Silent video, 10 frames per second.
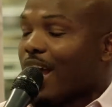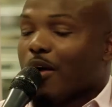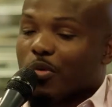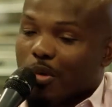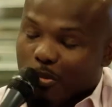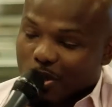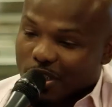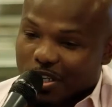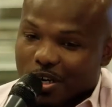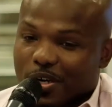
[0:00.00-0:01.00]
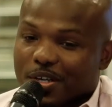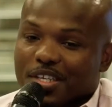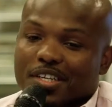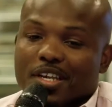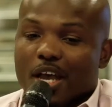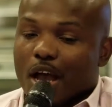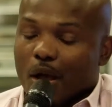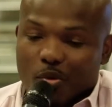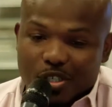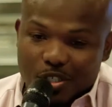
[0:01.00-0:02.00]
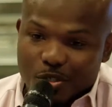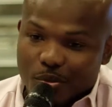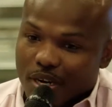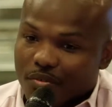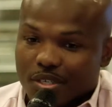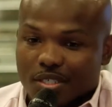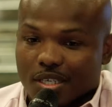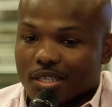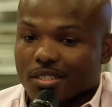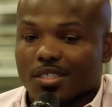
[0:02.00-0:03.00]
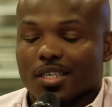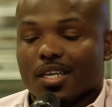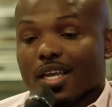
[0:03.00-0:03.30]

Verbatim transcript: I, am willing to earn it. I'm willing to do whatever it takes.